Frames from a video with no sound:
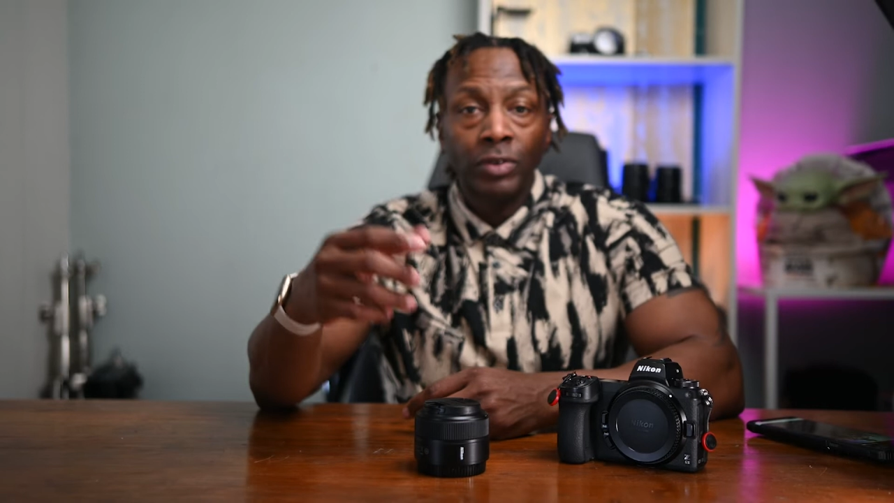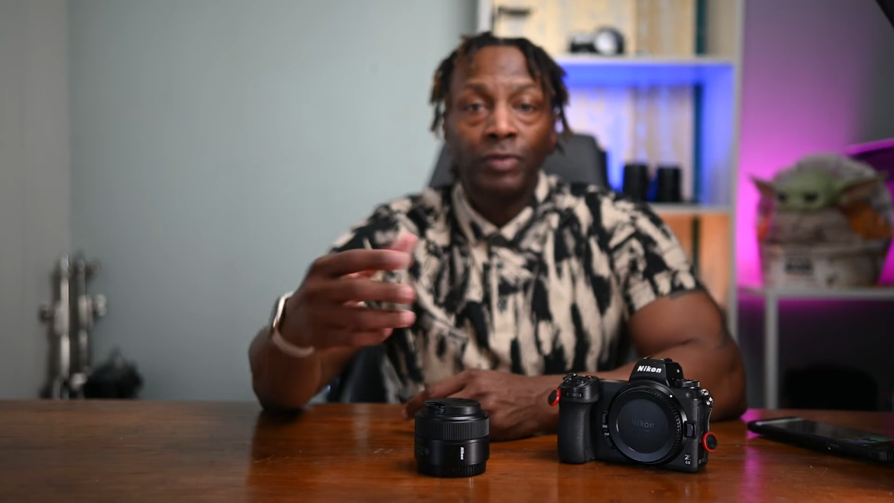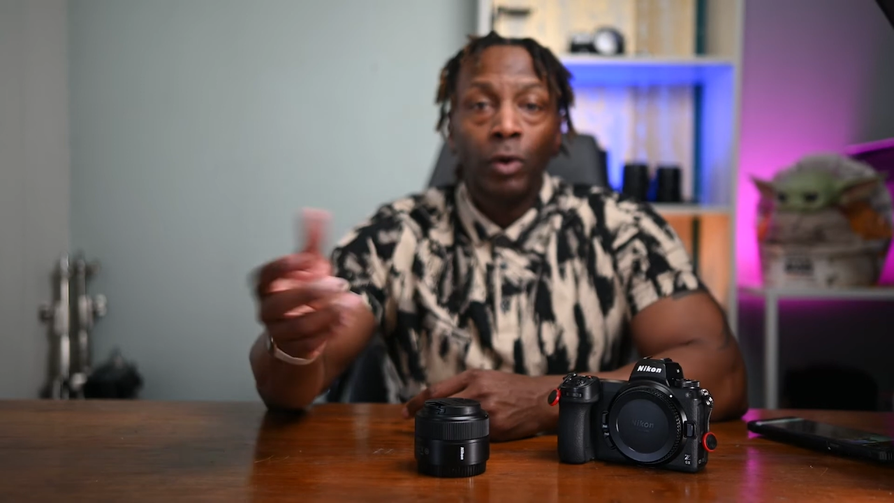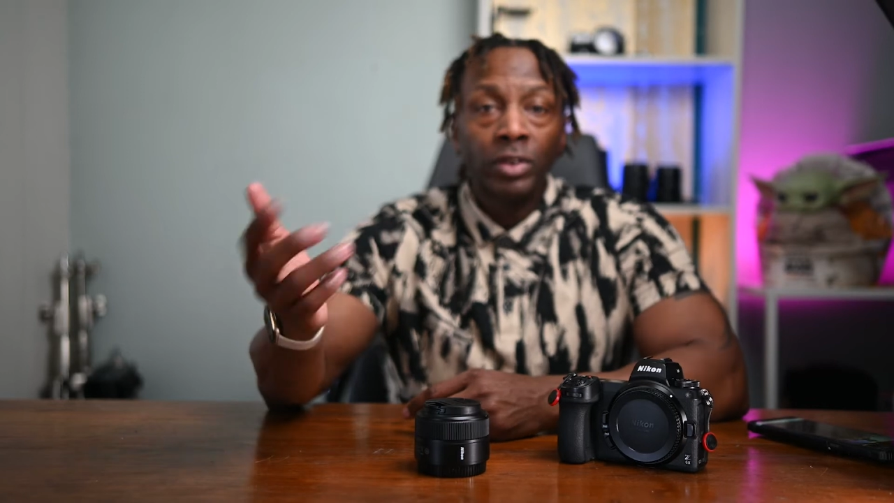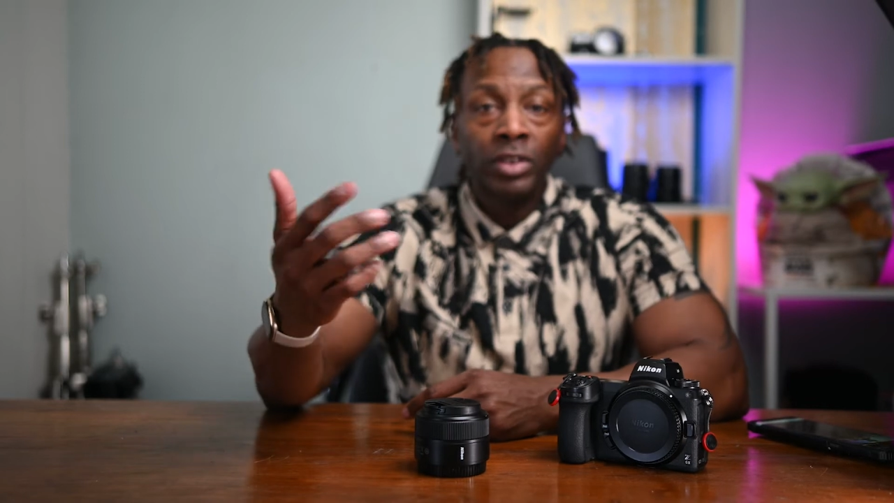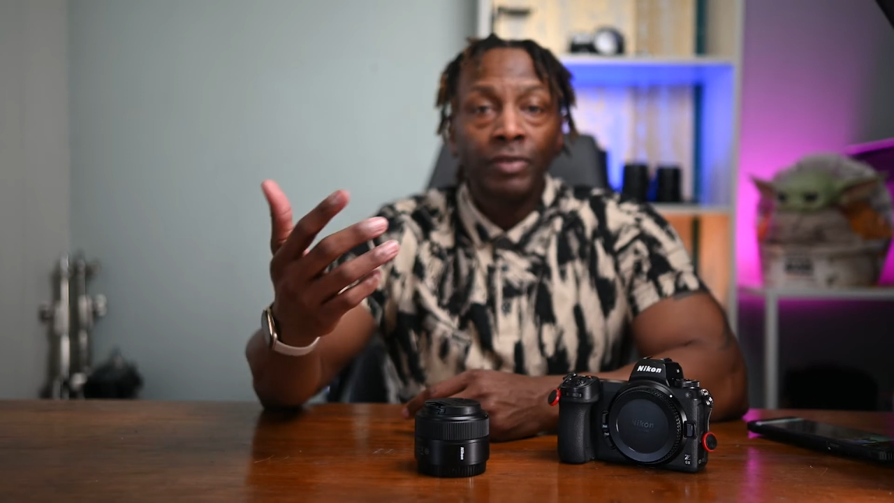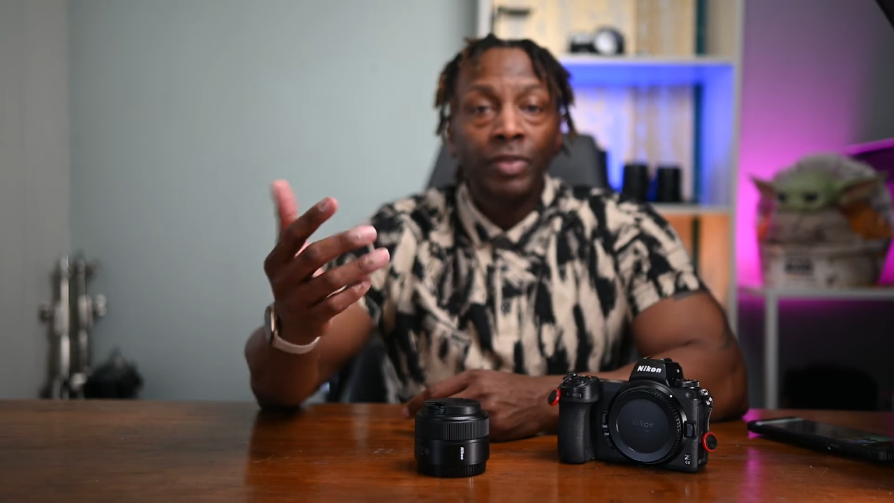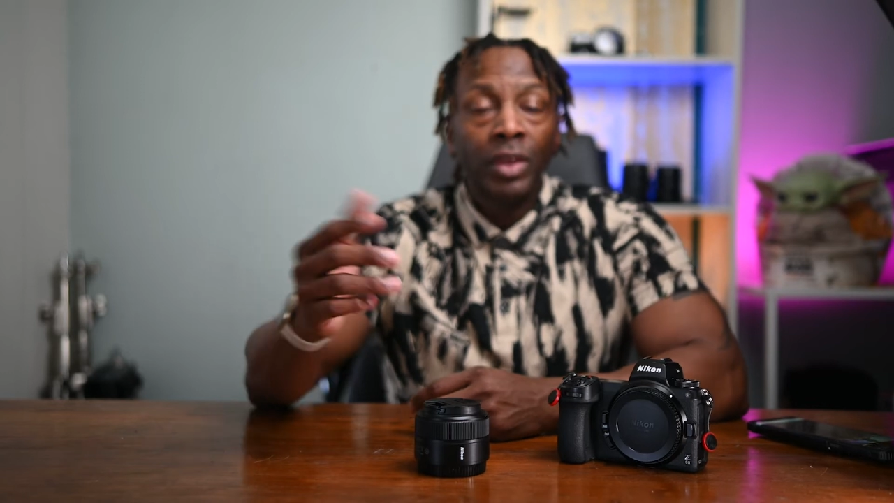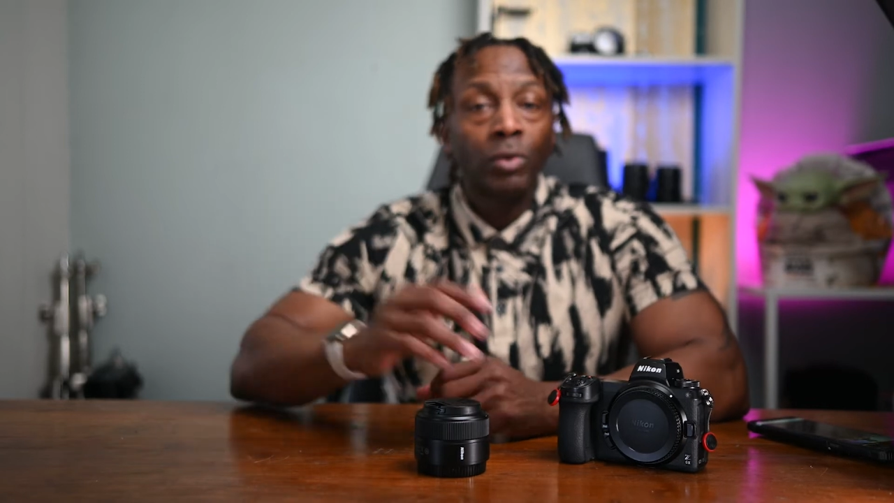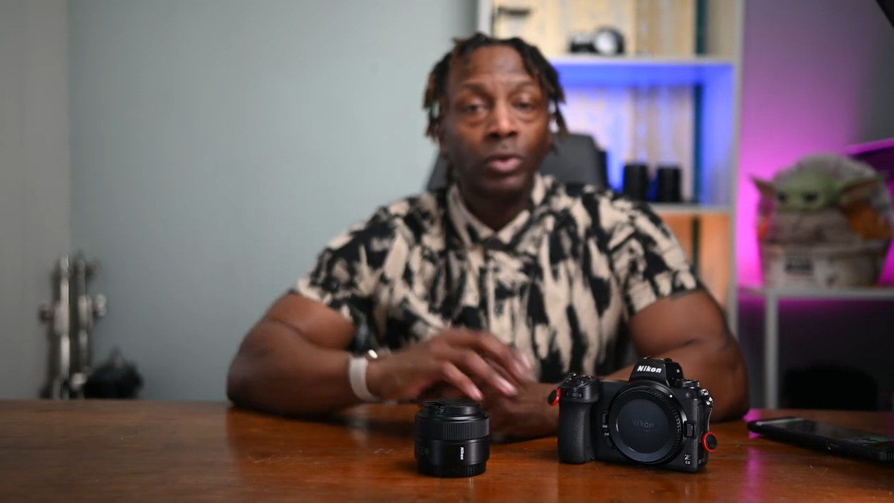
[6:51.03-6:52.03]
focus and
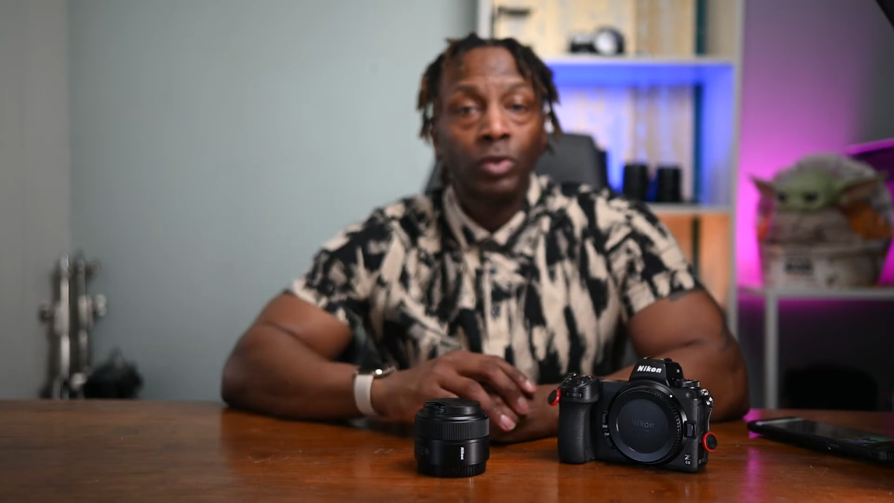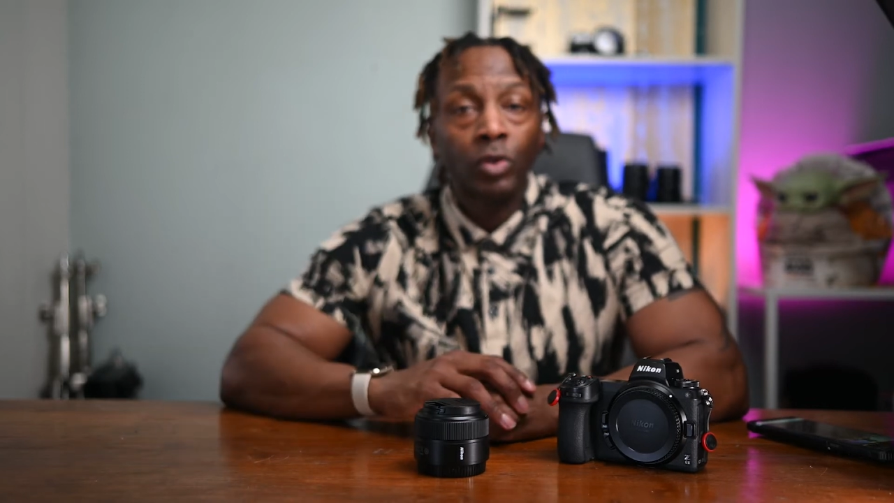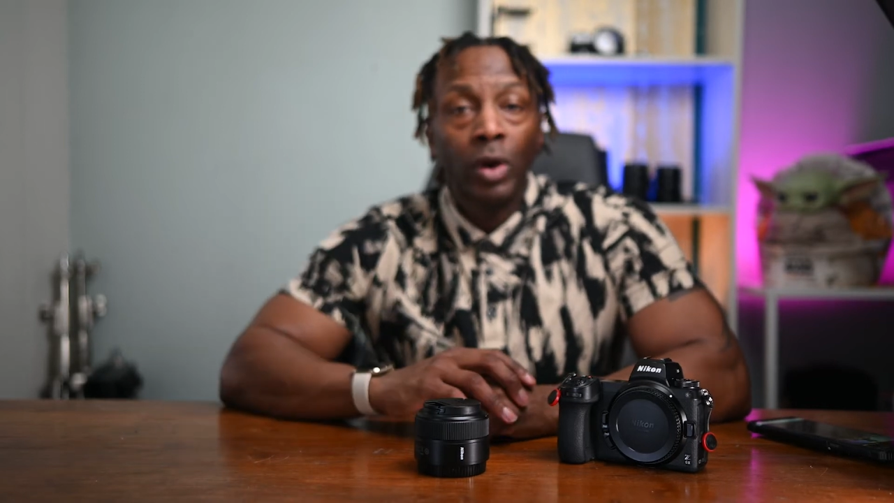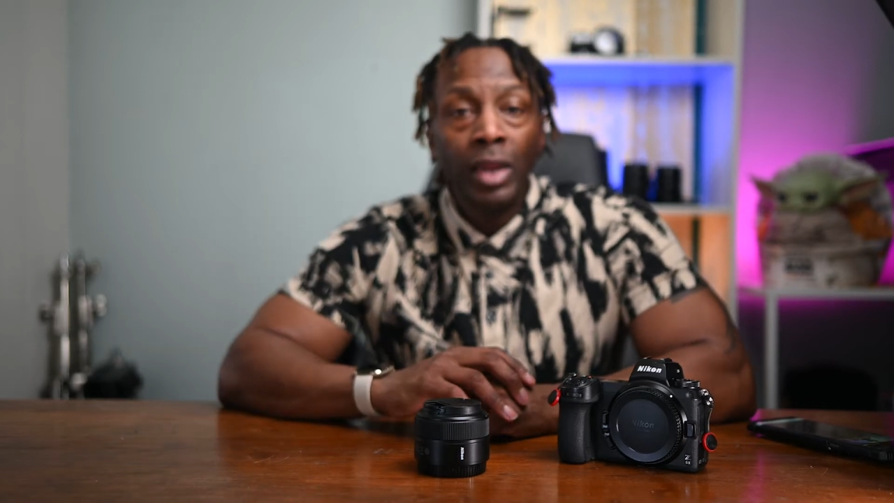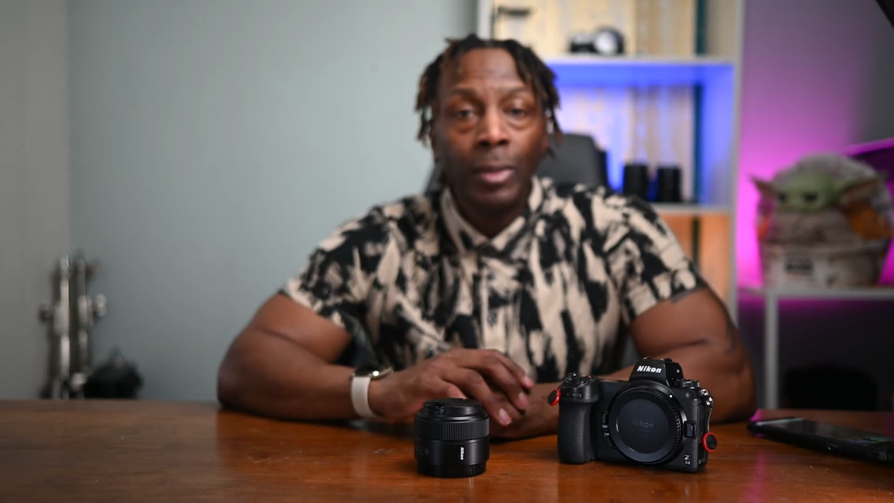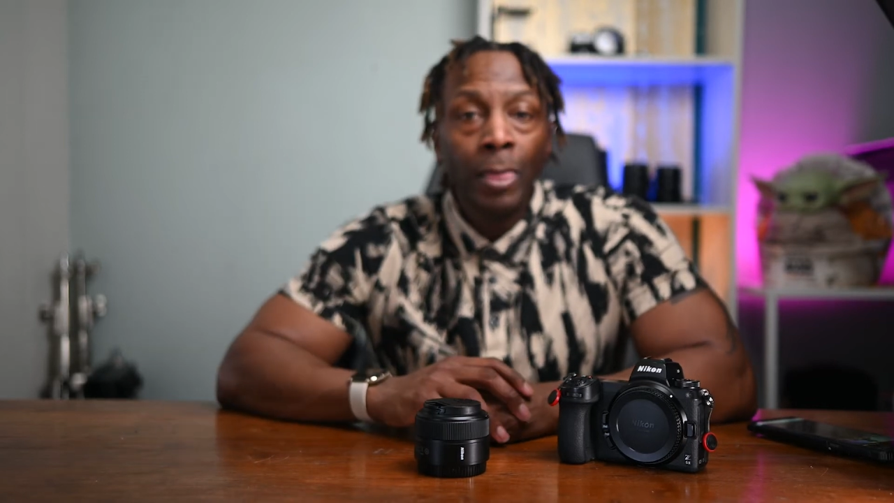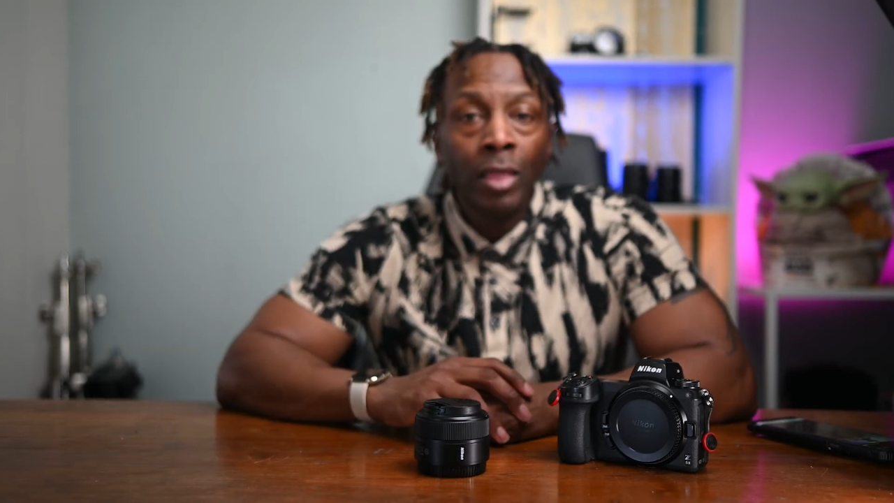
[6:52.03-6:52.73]
everything, which was great.